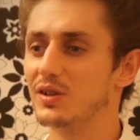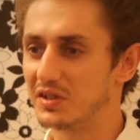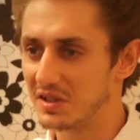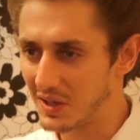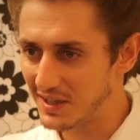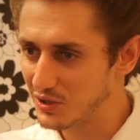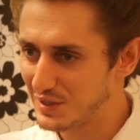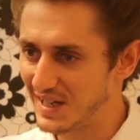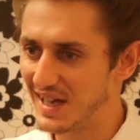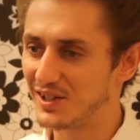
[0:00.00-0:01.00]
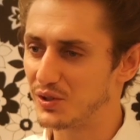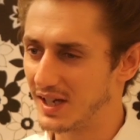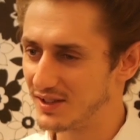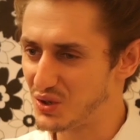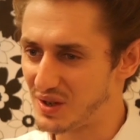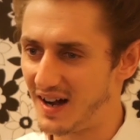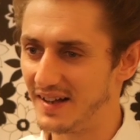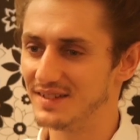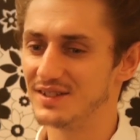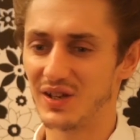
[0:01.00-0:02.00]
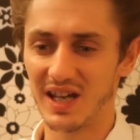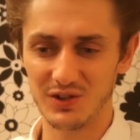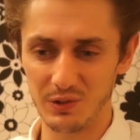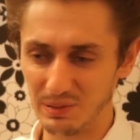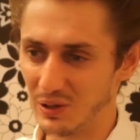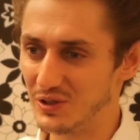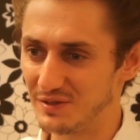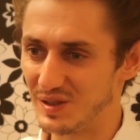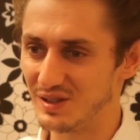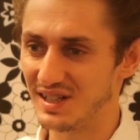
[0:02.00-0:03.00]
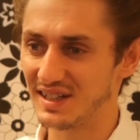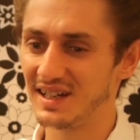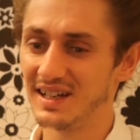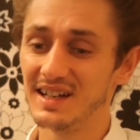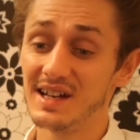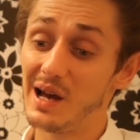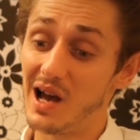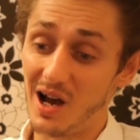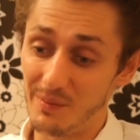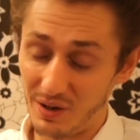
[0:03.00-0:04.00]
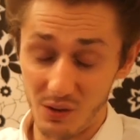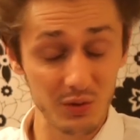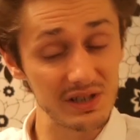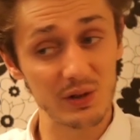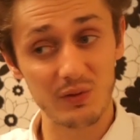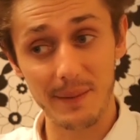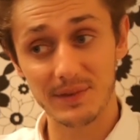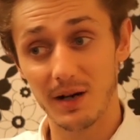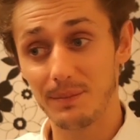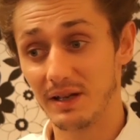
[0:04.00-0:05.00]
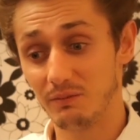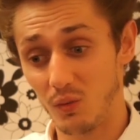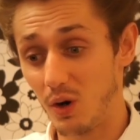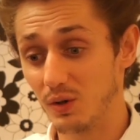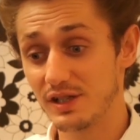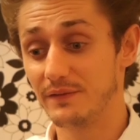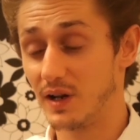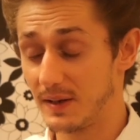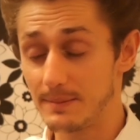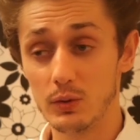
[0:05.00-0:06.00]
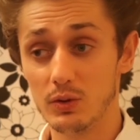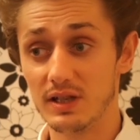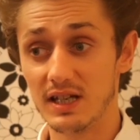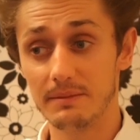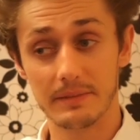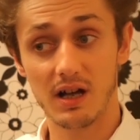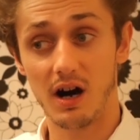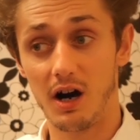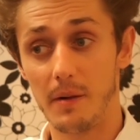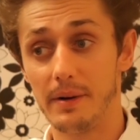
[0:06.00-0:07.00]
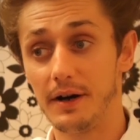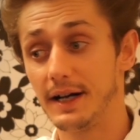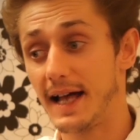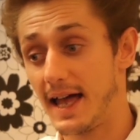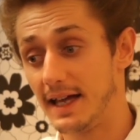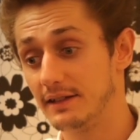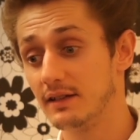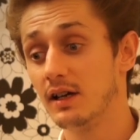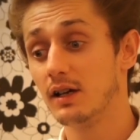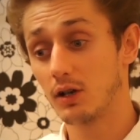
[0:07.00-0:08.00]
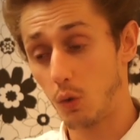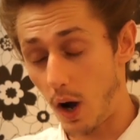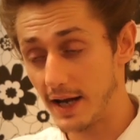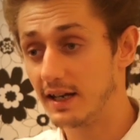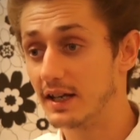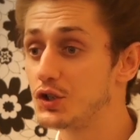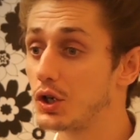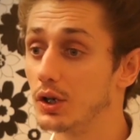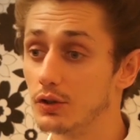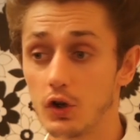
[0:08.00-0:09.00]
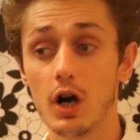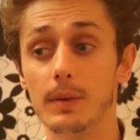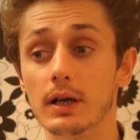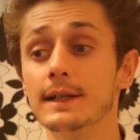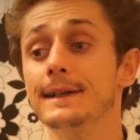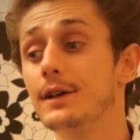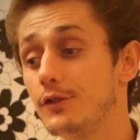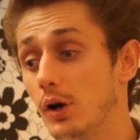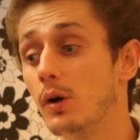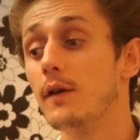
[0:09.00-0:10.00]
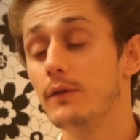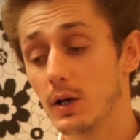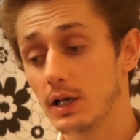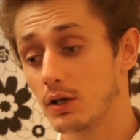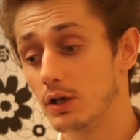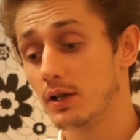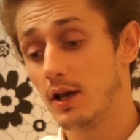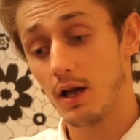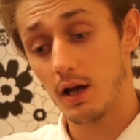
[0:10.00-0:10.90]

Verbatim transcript: you still get your sex, you get your guns, you get your blues music, uh, but all still wrapped up in what was a very moody, macabre, and quite an intricate drama. So, very good.